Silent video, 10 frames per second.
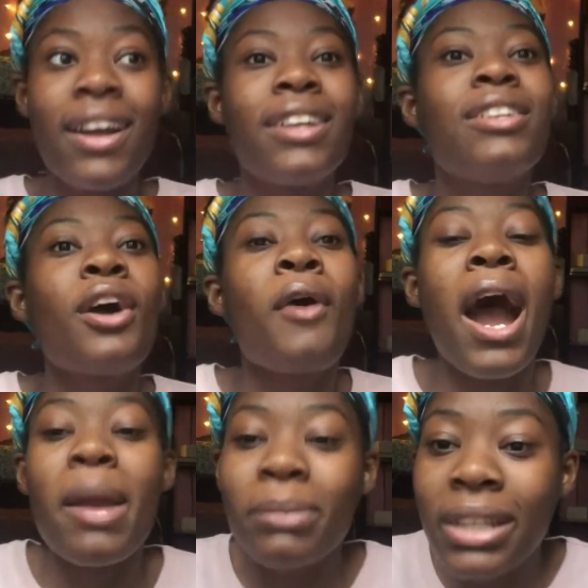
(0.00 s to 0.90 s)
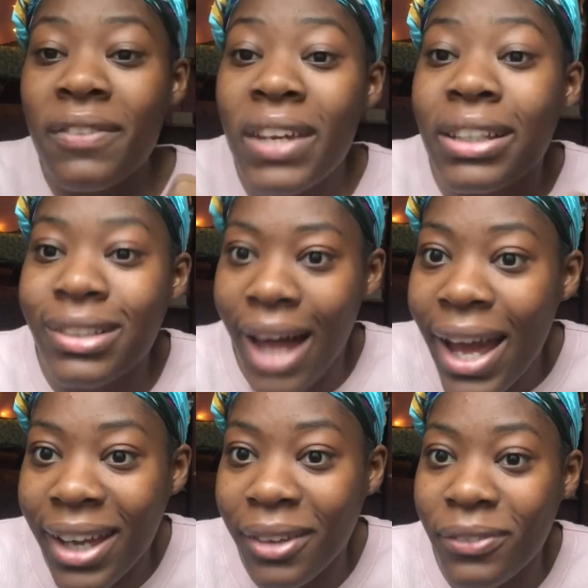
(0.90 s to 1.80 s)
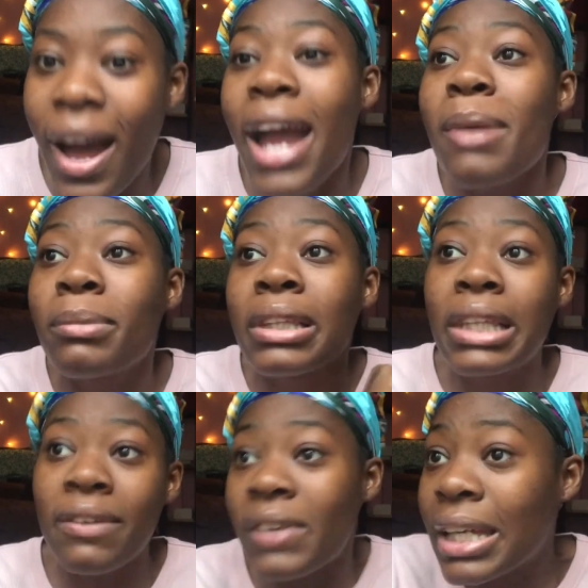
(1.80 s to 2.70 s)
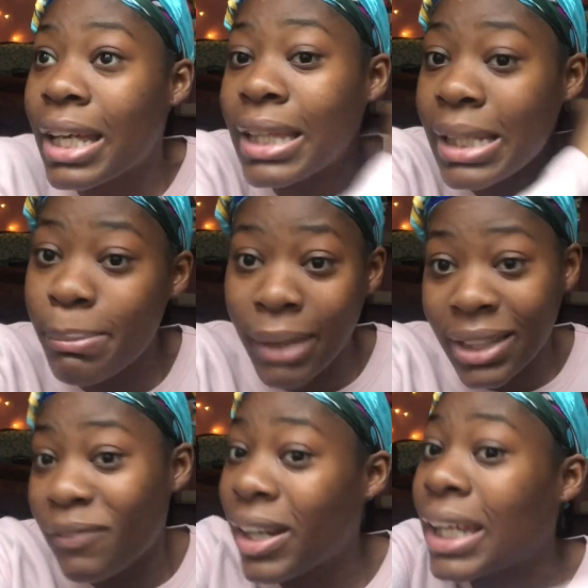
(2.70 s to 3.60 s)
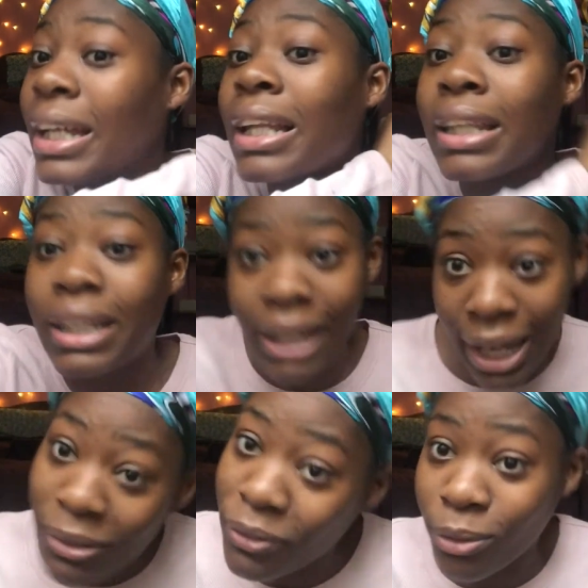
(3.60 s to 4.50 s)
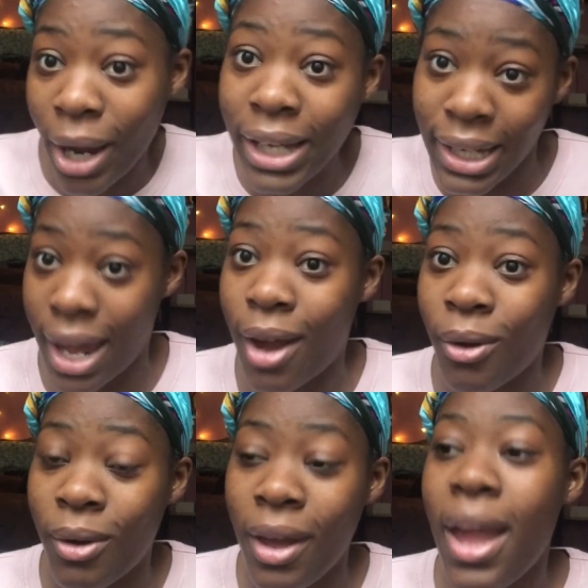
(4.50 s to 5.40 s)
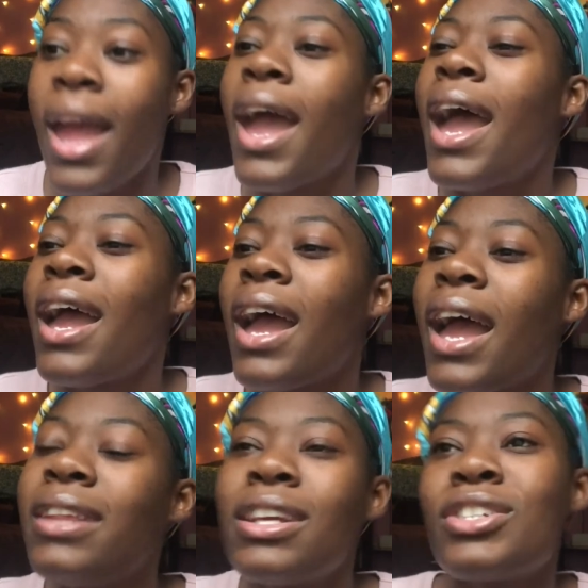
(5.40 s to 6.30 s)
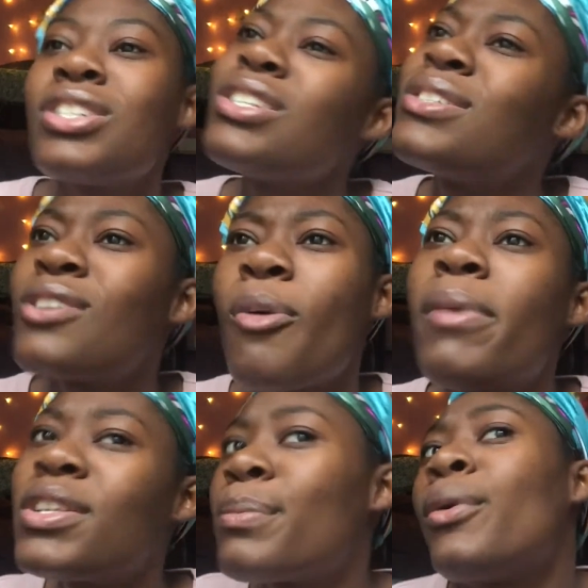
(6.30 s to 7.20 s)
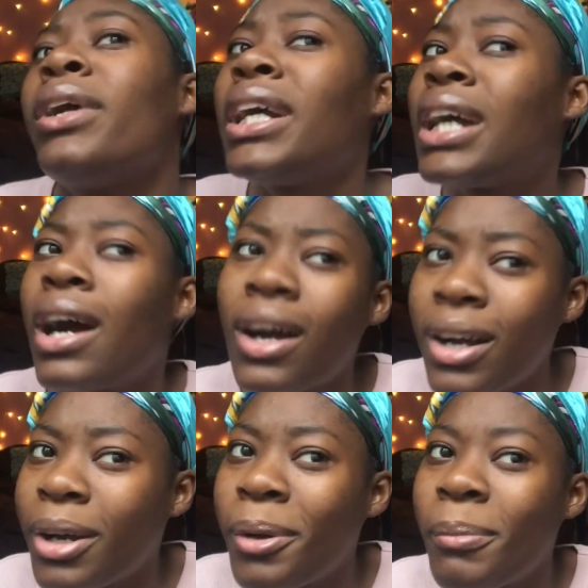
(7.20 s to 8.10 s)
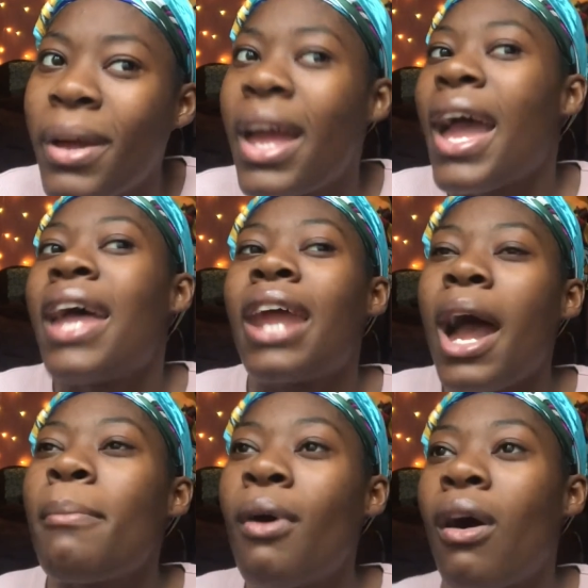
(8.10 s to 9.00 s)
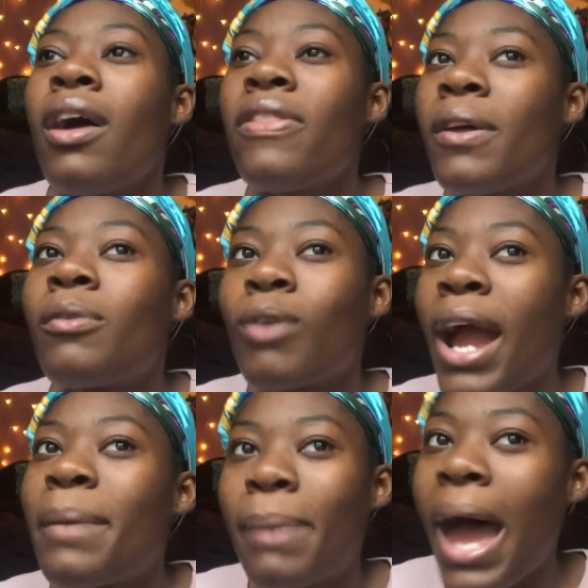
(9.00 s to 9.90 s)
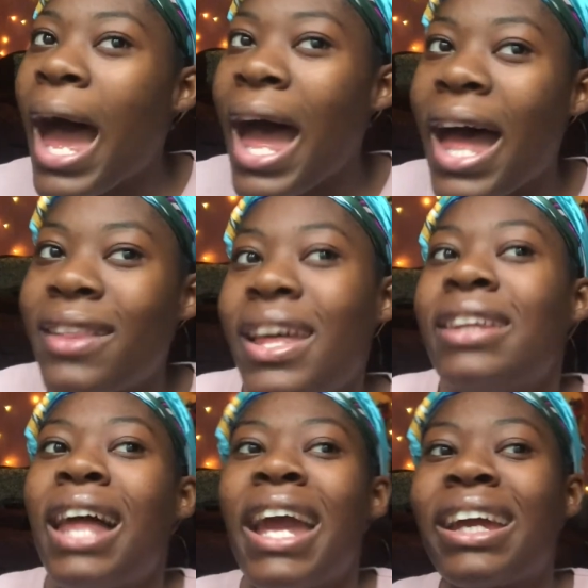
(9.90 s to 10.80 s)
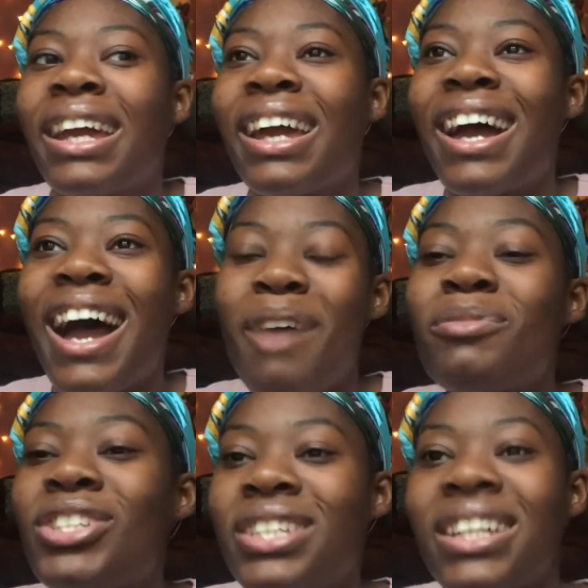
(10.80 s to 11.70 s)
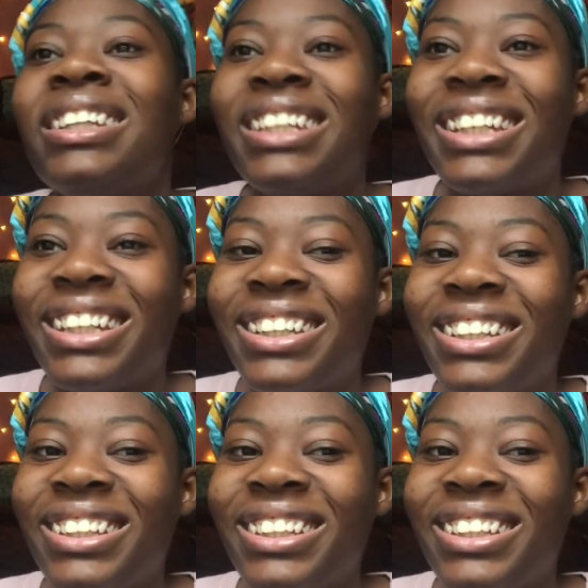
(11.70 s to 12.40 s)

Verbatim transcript: No, I'm living life. I am living the motherfucking life right now and there's just so much more to come and i'm on the right path and like i'm chilling